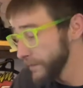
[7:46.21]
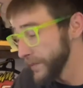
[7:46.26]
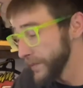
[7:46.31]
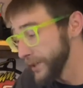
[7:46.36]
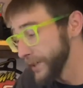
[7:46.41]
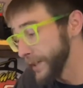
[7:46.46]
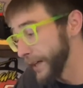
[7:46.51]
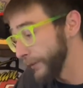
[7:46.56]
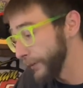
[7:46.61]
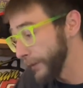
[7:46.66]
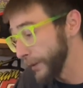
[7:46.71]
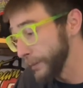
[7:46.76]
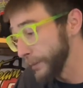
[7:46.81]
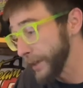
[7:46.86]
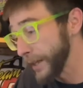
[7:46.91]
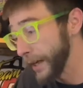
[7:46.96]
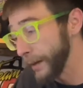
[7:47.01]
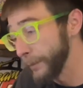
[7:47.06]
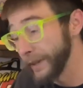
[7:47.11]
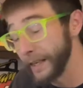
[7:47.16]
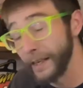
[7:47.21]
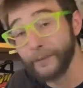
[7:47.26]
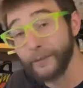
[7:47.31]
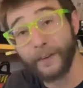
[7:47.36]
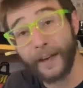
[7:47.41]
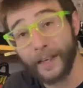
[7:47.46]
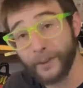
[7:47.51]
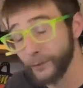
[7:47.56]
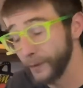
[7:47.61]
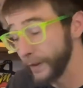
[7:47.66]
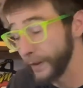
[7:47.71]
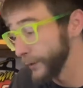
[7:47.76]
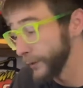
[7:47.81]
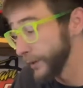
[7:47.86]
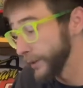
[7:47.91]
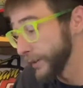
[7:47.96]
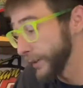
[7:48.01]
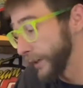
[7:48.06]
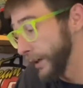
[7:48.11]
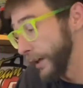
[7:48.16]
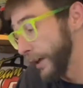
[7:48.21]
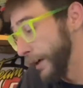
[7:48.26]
is definitely becoming a fast favorite